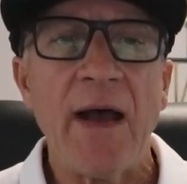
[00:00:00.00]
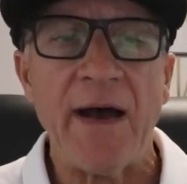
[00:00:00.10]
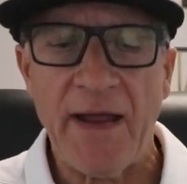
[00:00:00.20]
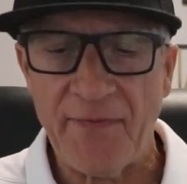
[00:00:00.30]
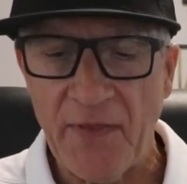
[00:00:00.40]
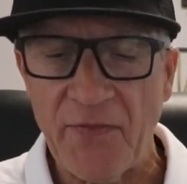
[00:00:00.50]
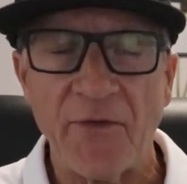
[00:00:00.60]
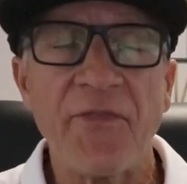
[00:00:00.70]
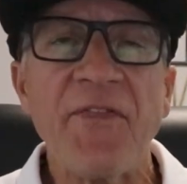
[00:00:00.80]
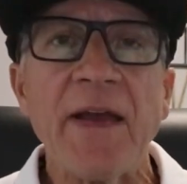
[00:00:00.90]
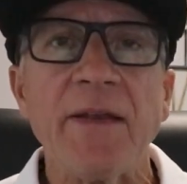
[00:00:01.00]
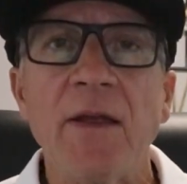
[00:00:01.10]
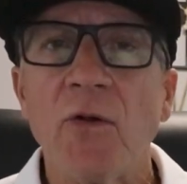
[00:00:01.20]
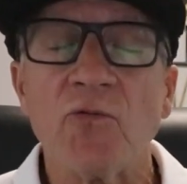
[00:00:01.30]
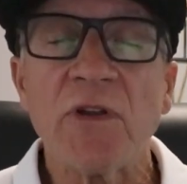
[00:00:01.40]
and then they're
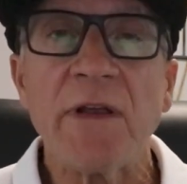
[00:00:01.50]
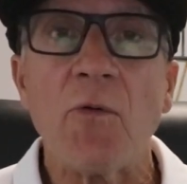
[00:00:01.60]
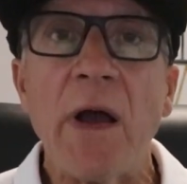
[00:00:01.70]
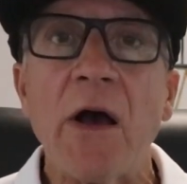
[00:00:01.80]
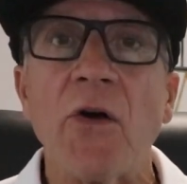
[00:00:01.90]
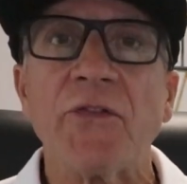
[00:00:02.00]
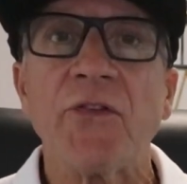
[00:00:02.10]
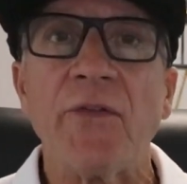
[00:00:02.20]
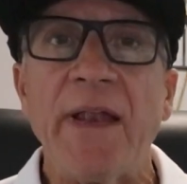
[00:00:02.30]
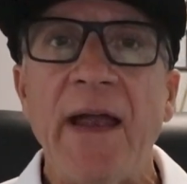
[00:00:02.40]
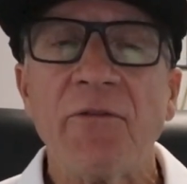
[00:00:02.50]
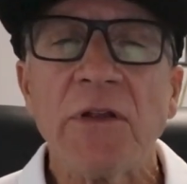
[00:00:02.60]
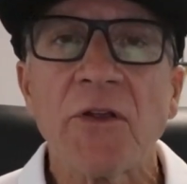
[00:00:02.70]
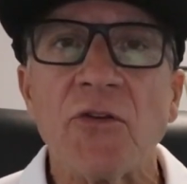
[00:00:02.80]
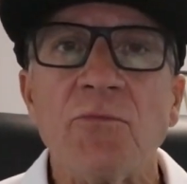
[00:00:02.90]
fit really well so that every
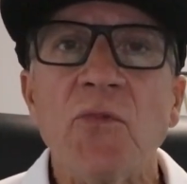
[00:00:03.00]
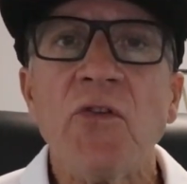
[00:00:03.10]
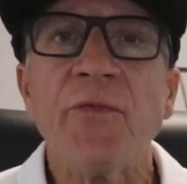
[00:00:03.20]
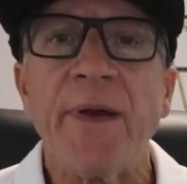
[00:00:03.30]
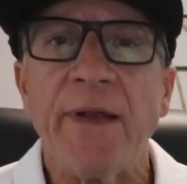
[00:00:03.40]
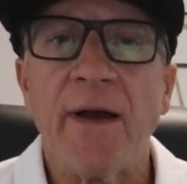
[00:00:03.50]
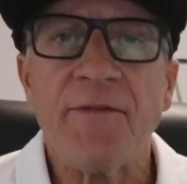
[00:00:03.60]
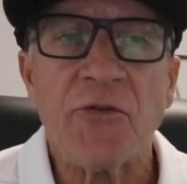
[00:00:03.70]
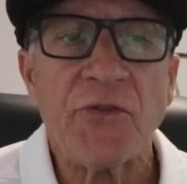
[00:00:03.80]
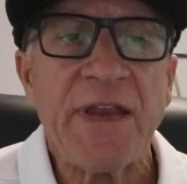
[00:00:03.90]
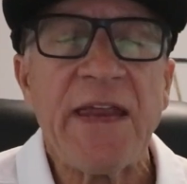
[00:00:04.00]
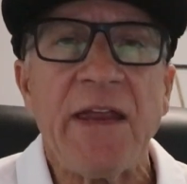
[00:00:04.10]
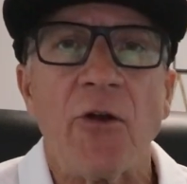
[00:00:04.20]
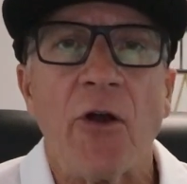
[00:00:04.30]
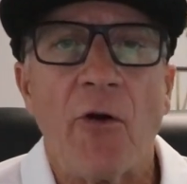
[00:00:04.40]
little movement of your
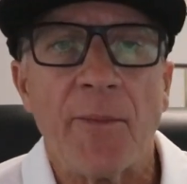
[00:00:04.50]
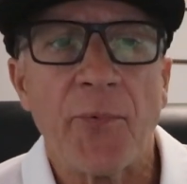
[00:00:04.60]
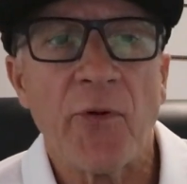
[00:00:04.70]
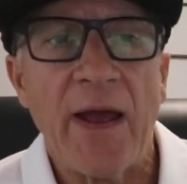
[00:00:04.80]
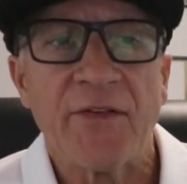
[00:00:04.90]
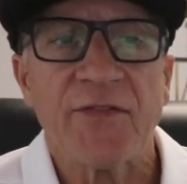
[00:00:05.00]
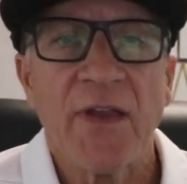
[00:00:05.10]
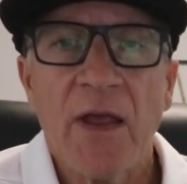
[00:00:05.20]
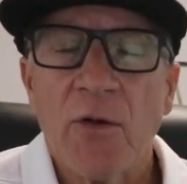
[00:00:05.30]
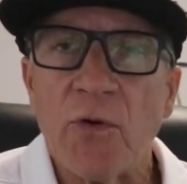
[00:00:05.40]
knee or press